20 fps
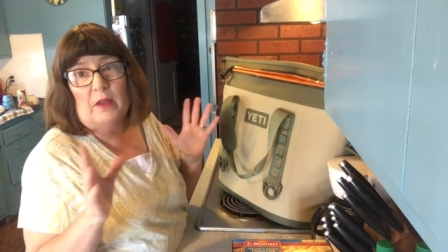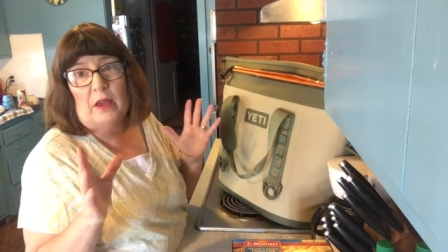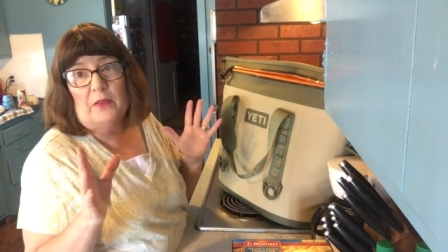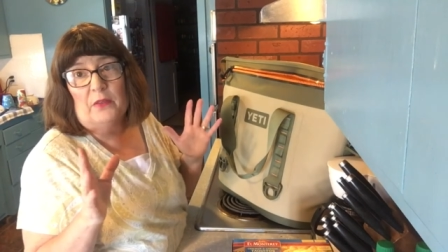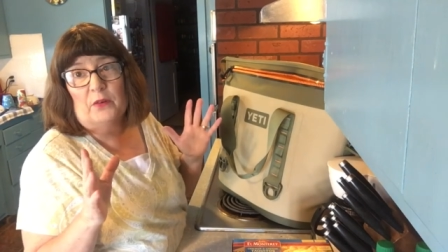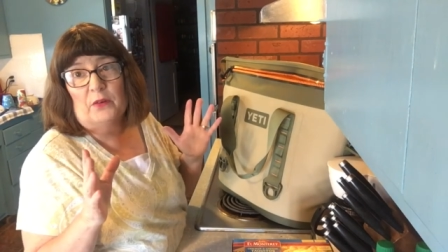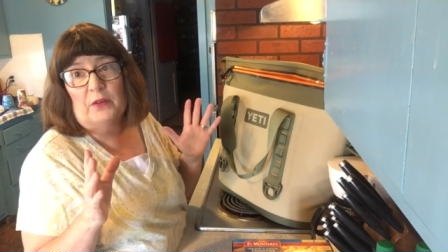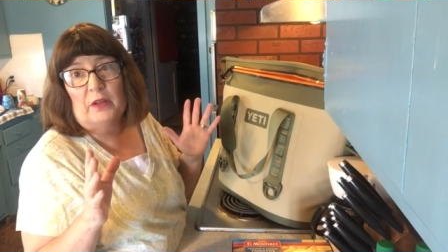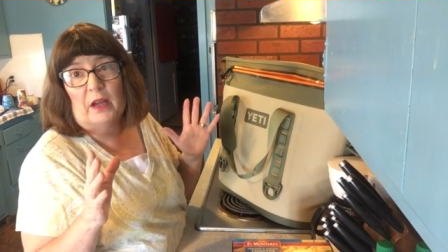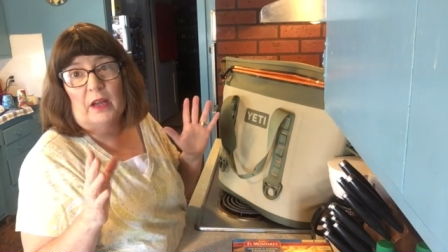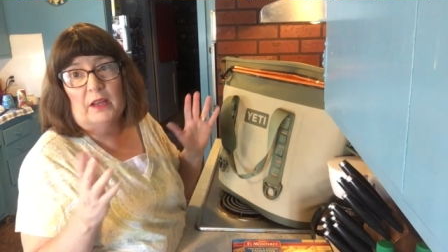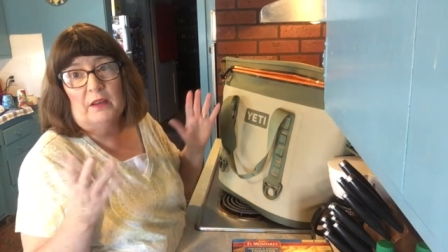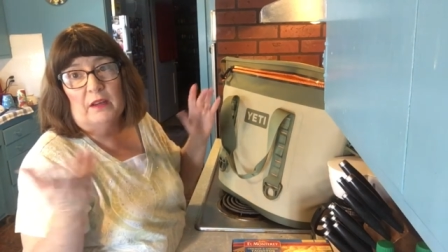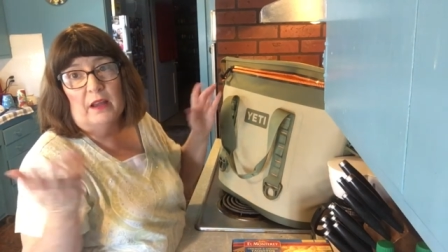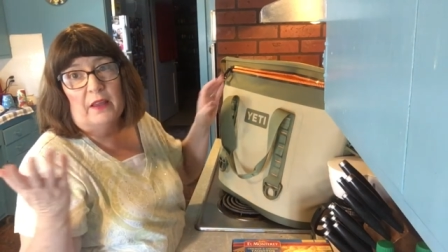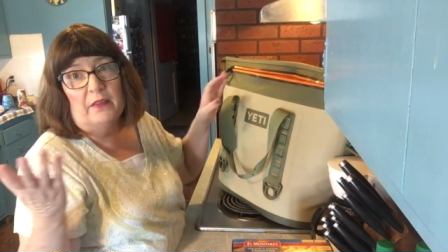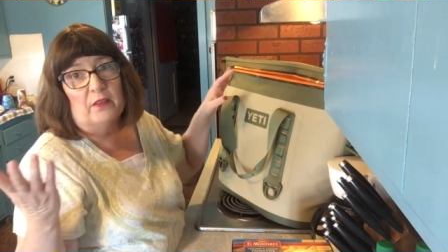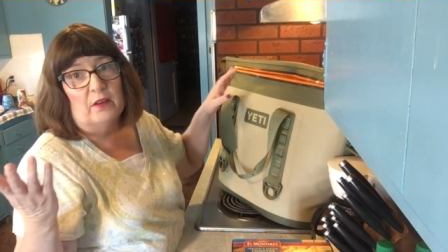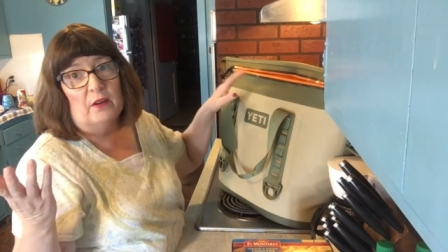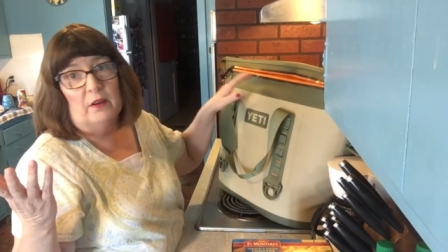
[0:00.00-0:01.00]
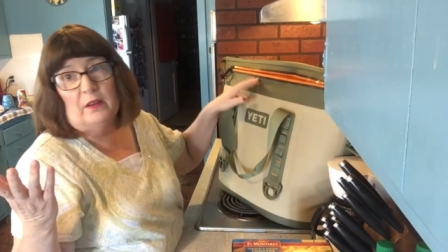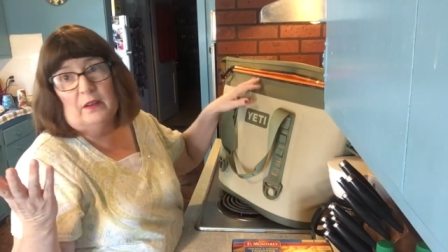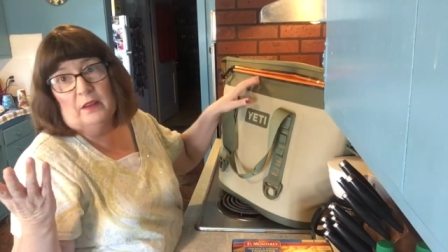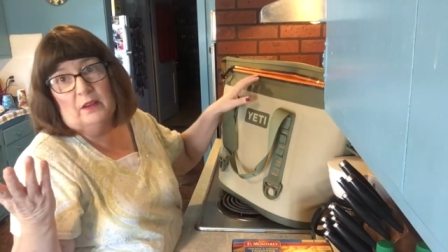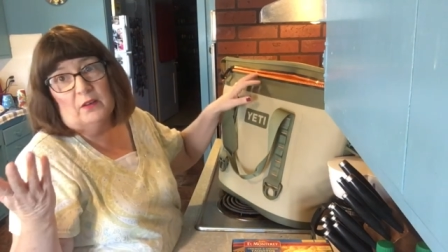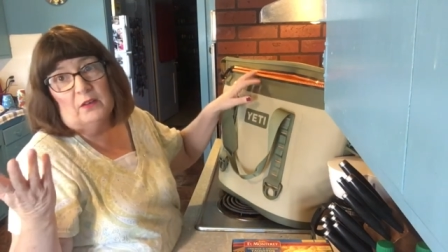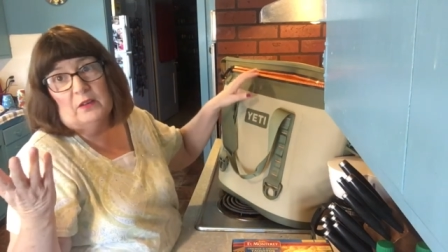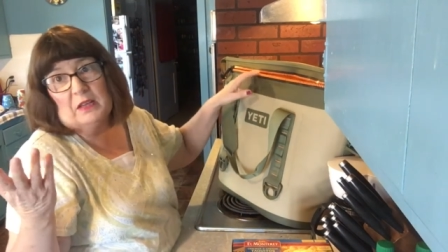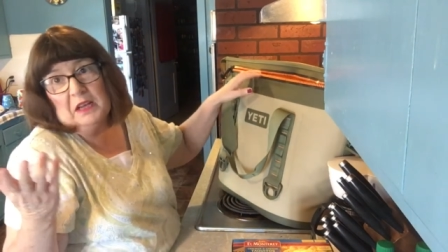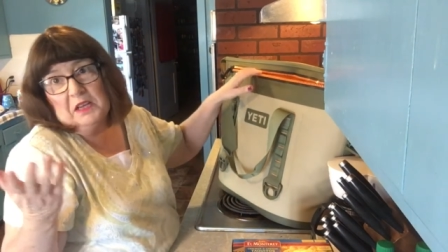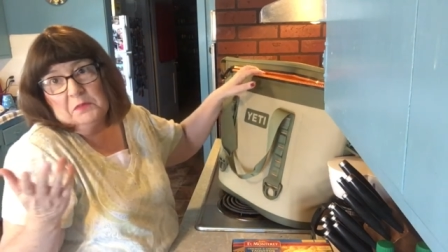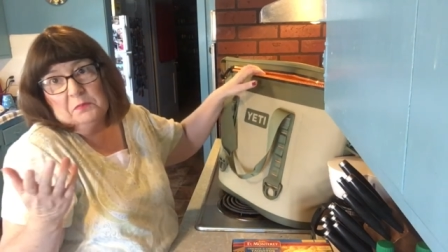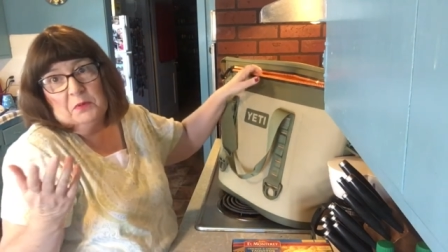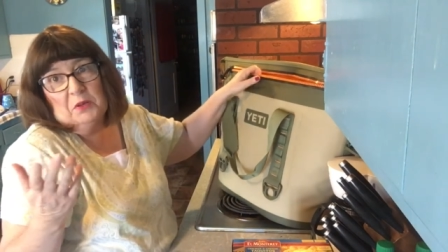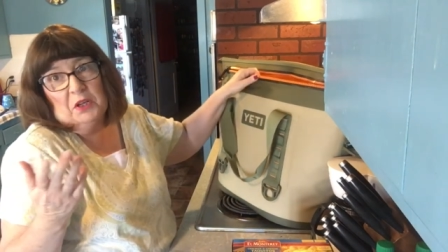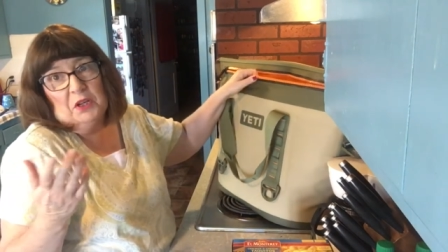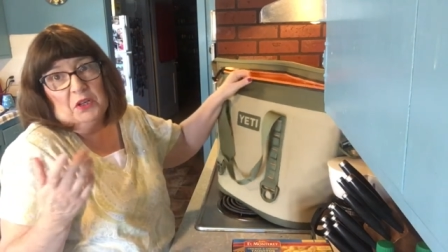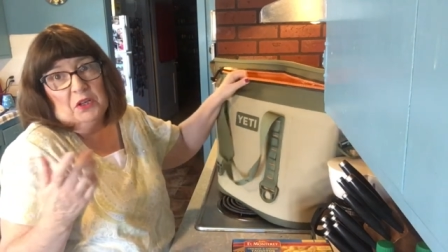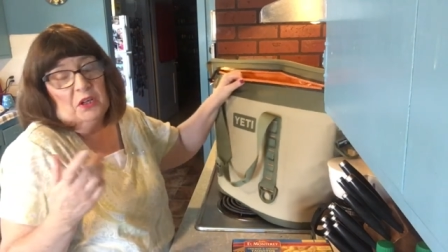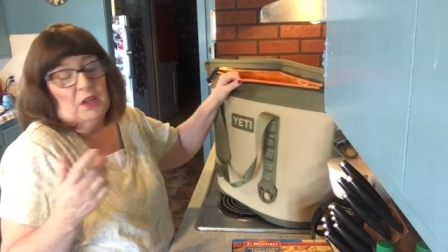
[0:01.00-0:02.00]
and they're done. And they, they taste
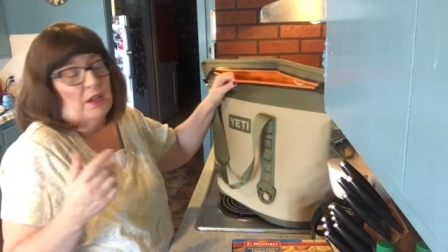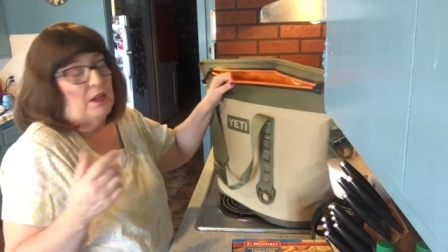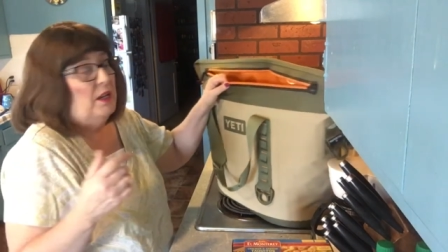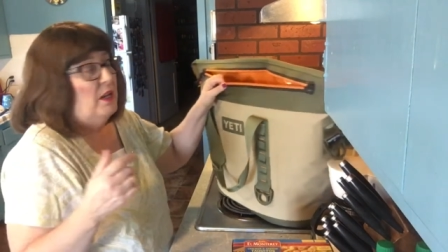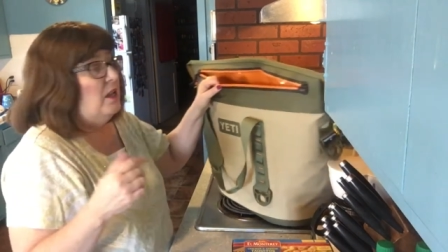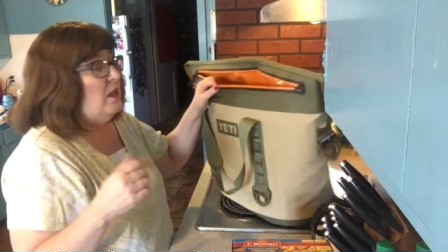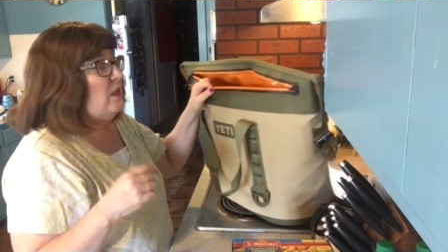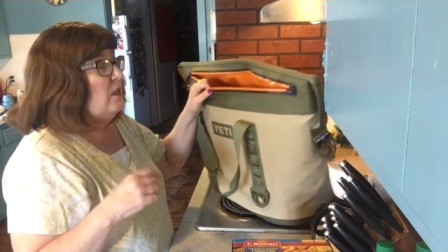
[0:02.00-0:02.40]
pretty good.